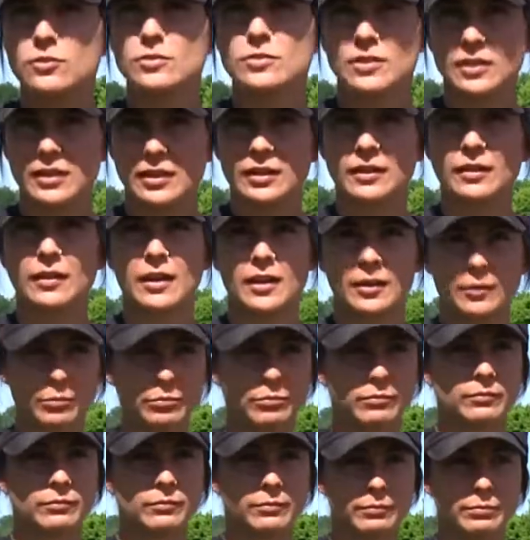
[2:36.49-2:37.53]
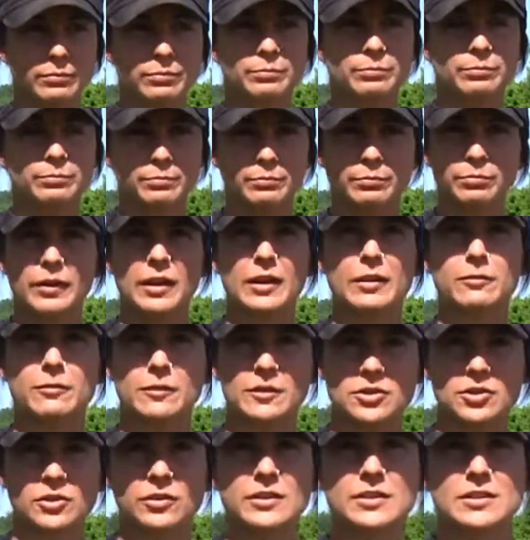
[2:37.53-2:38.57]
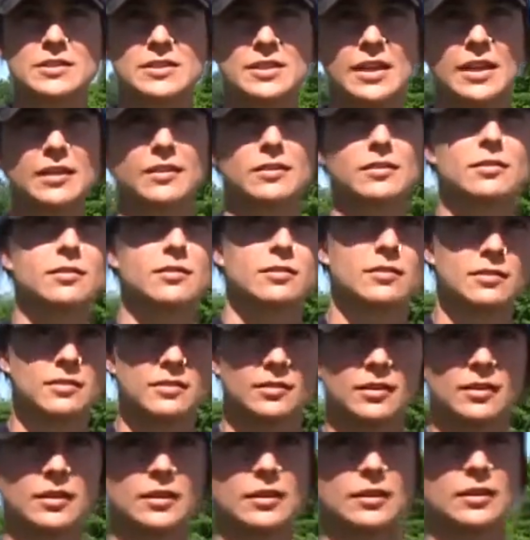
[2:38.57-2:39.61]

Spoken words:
Using like beneficial insects,